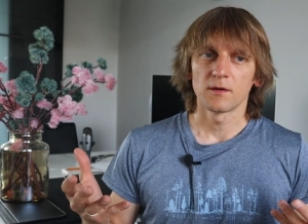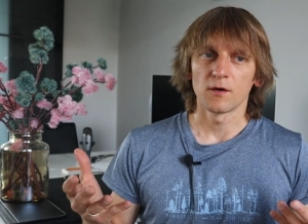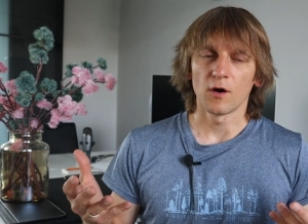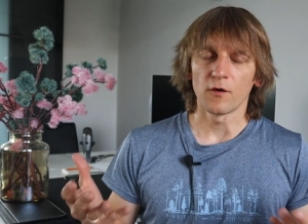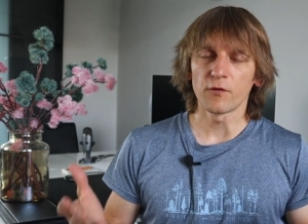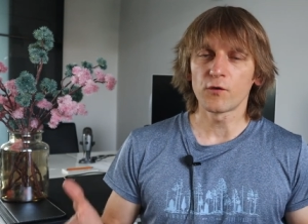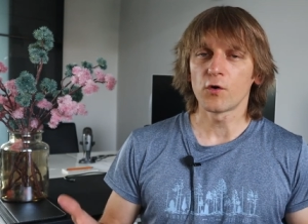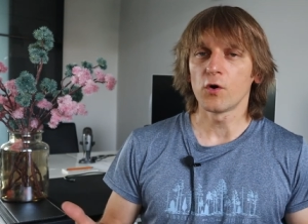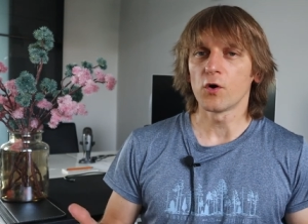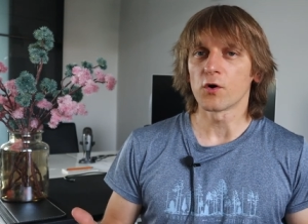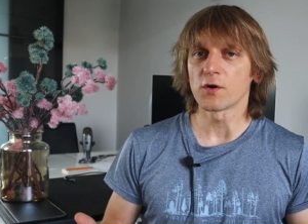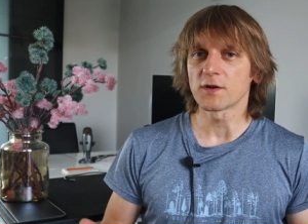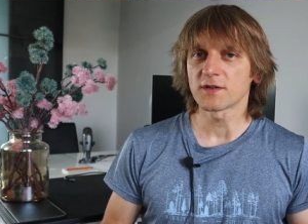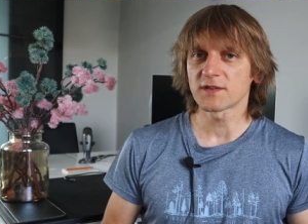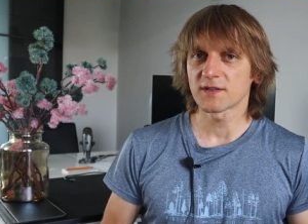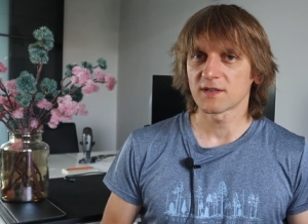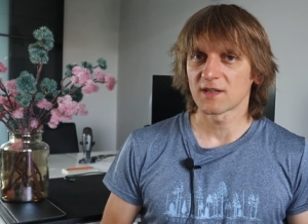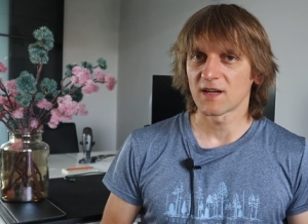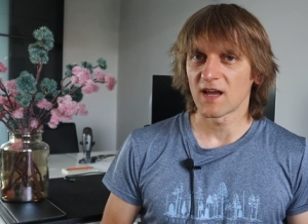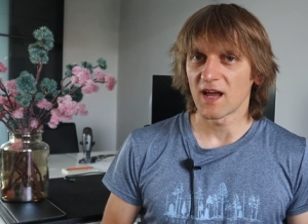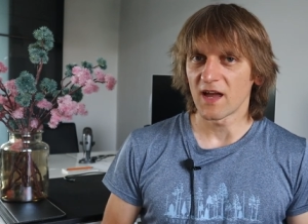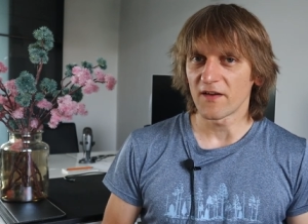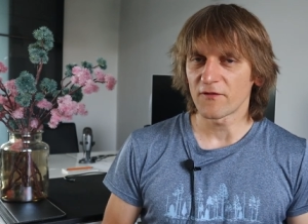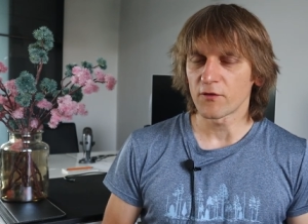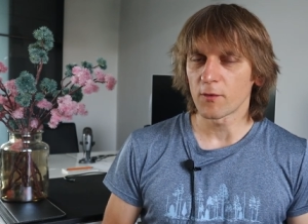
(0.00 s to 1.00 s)
of course,
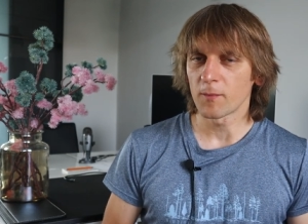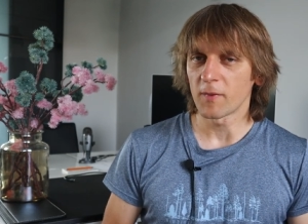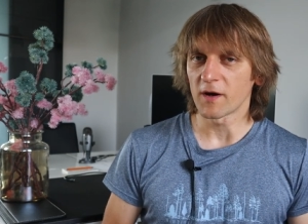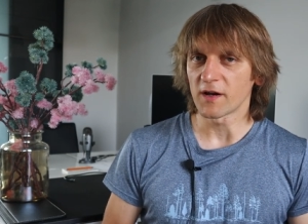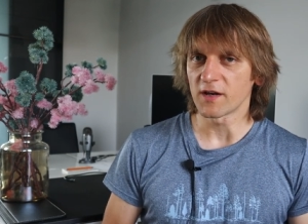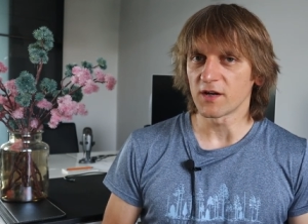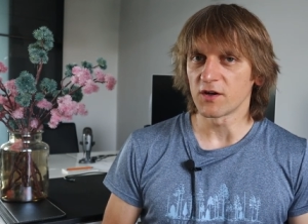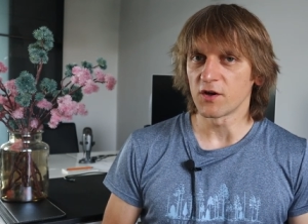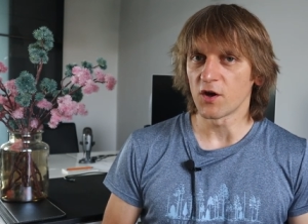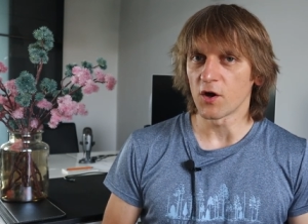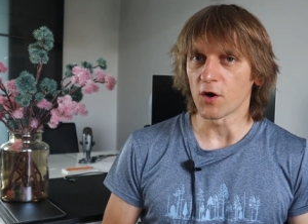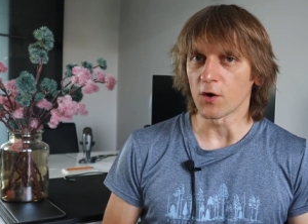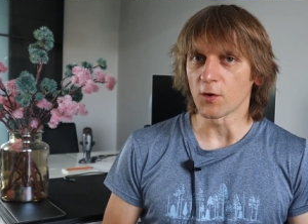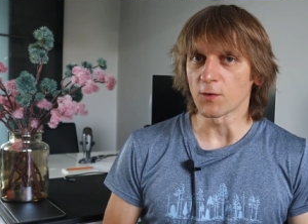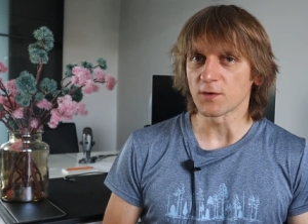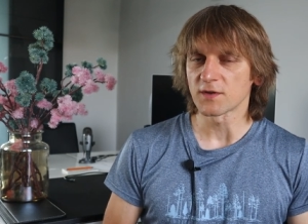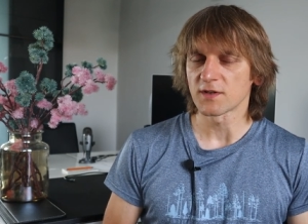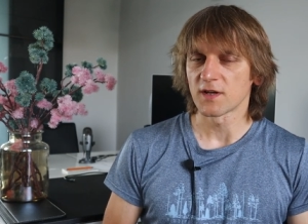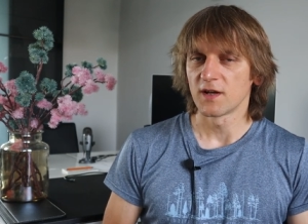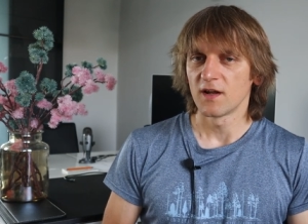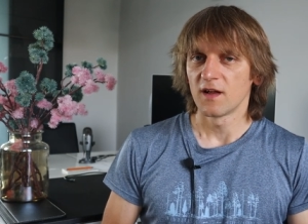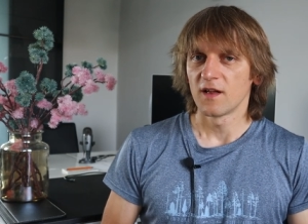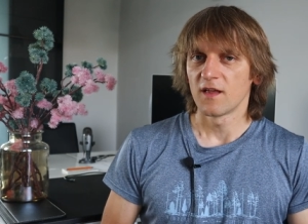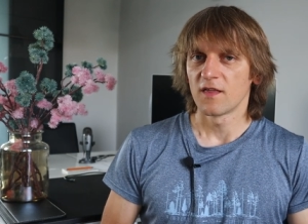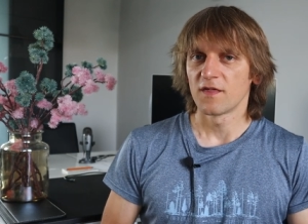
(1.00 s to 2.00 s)
everybody
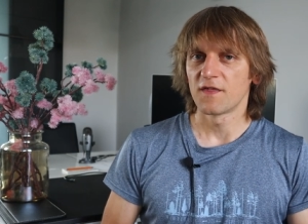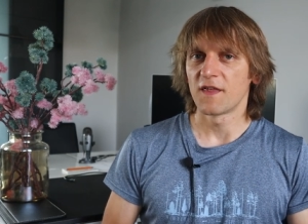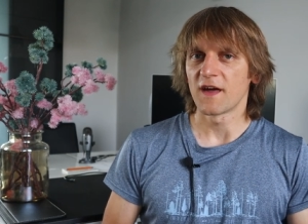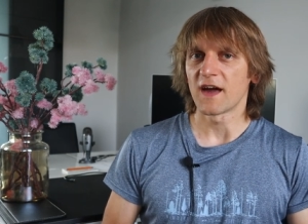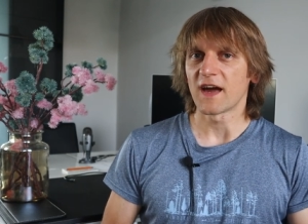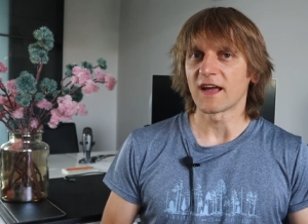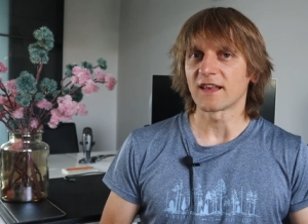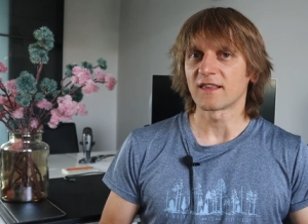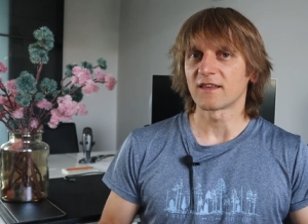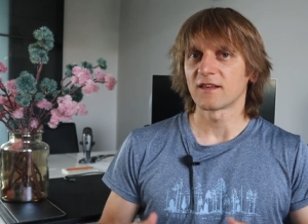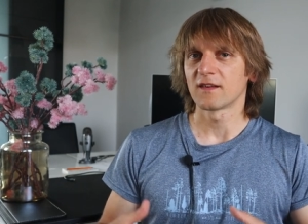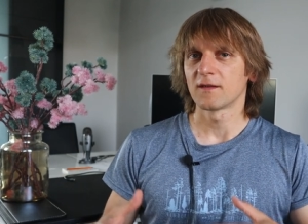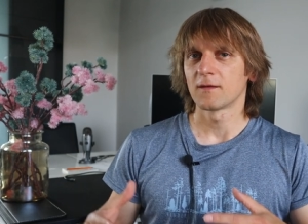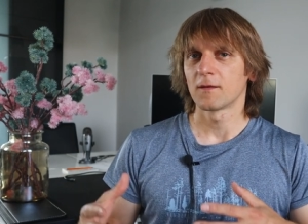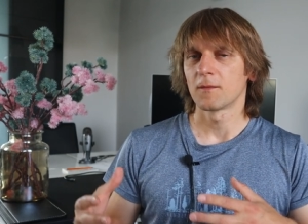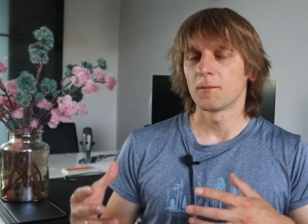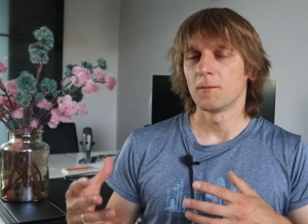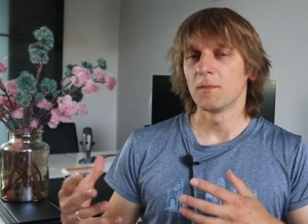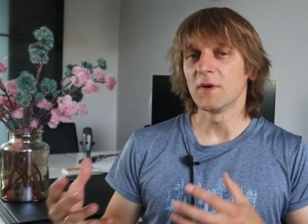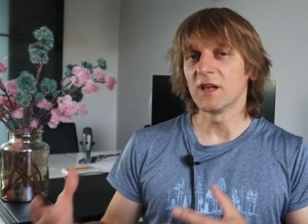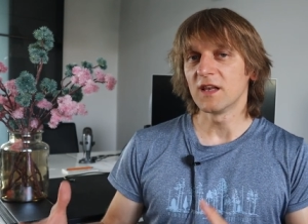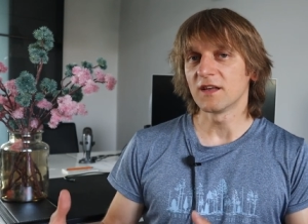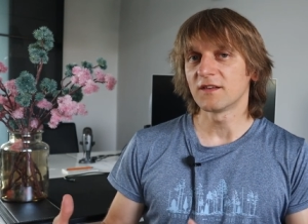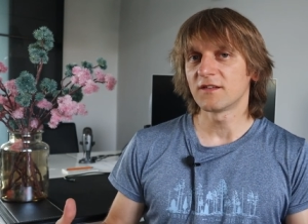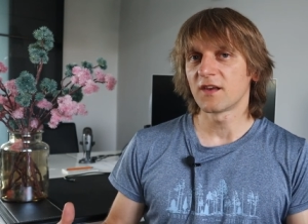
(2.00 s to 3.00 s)
knows that
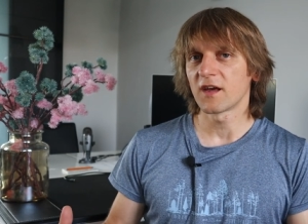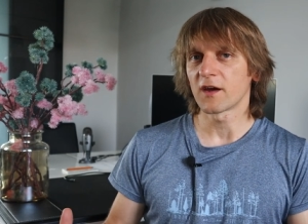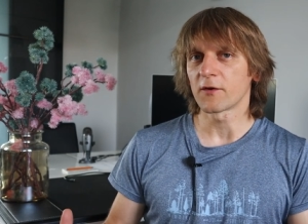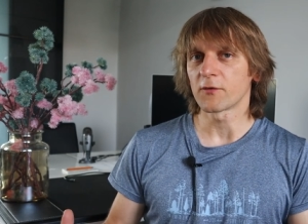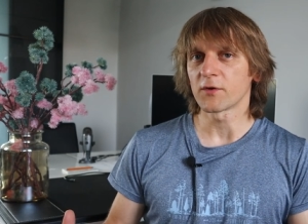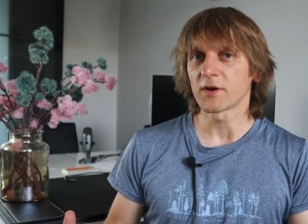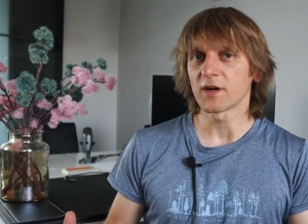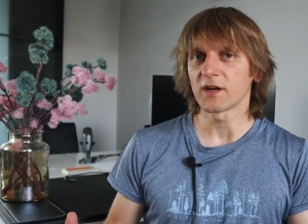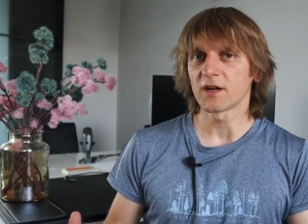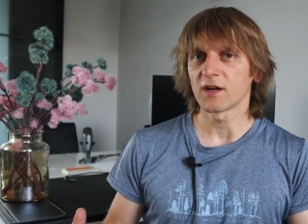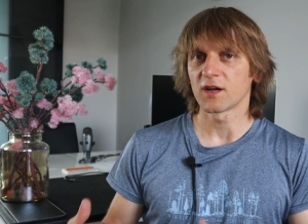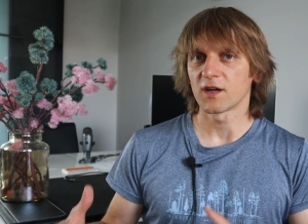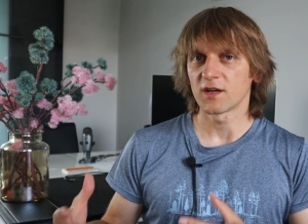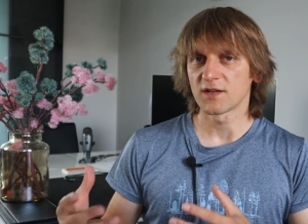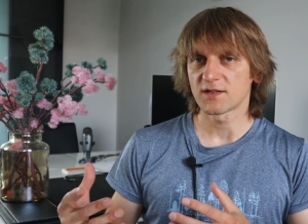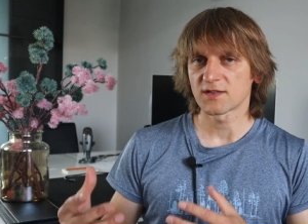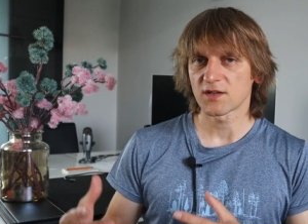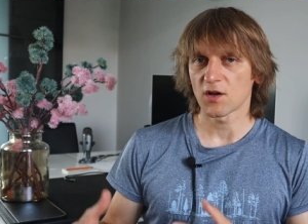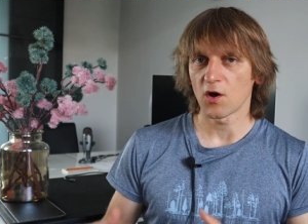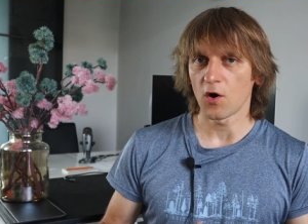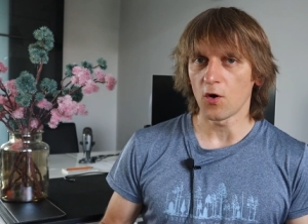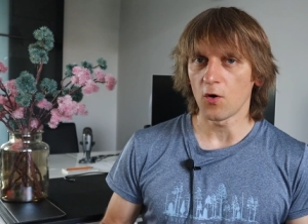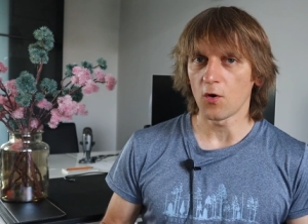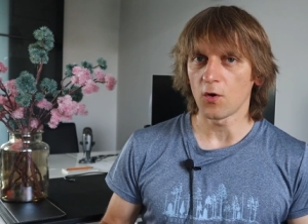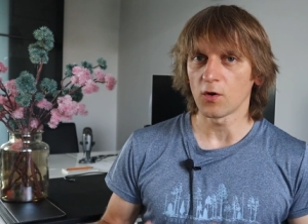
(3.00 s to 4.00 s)
military
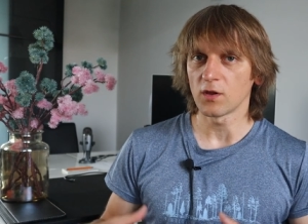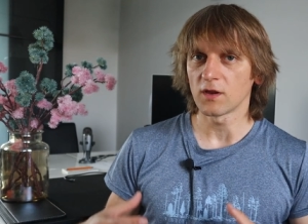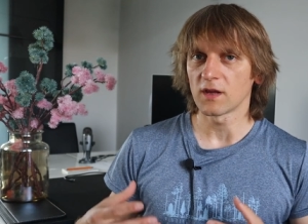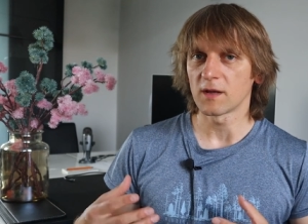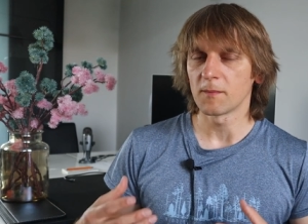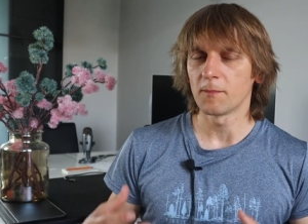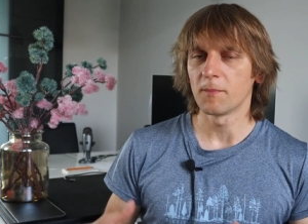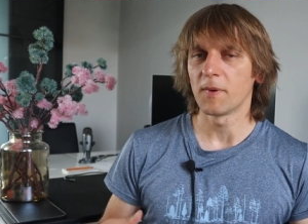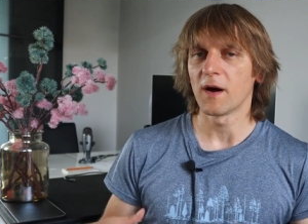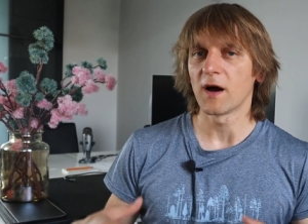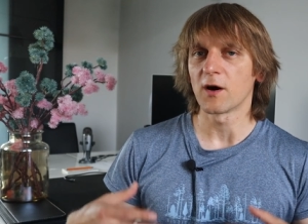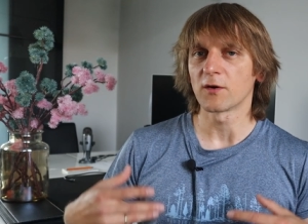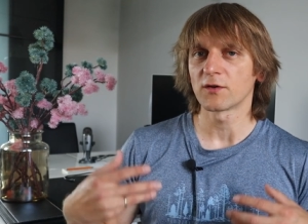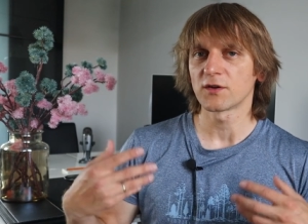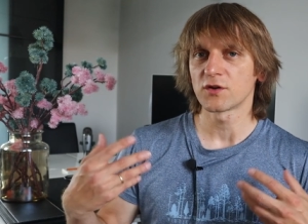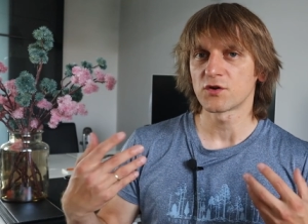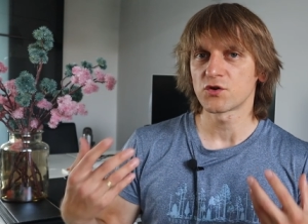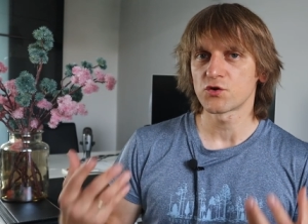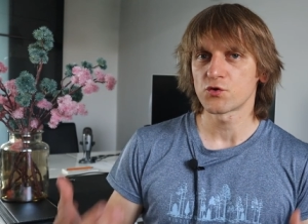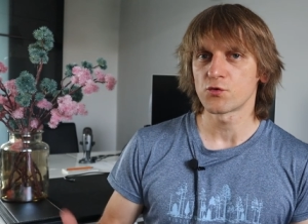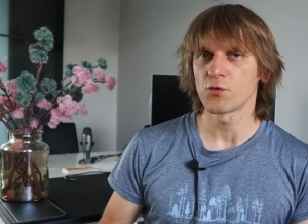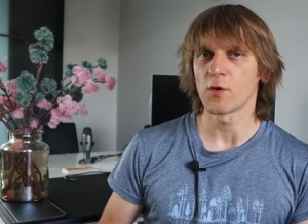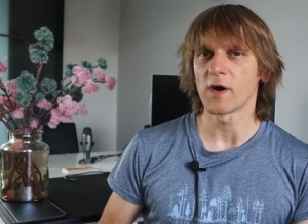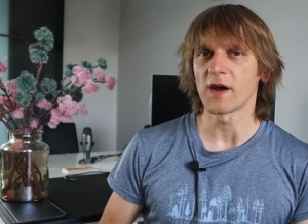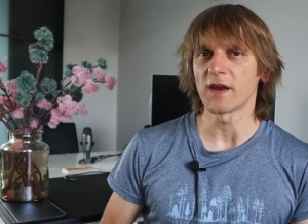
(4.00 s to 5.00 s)
is all about
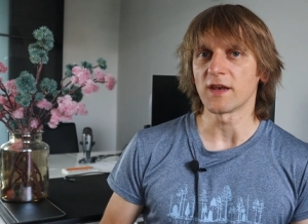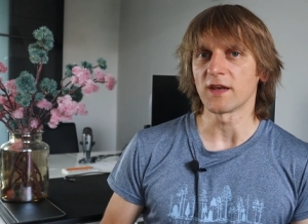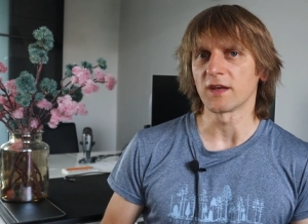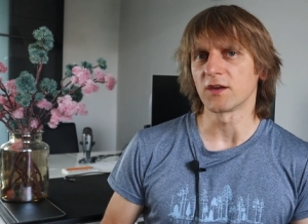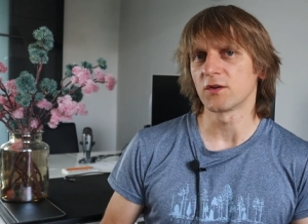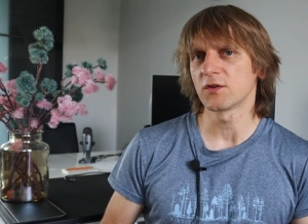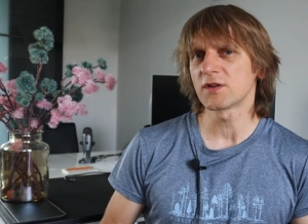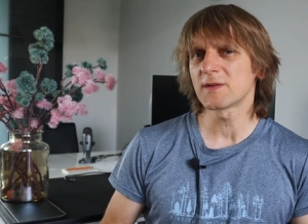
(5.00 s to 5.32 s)
training.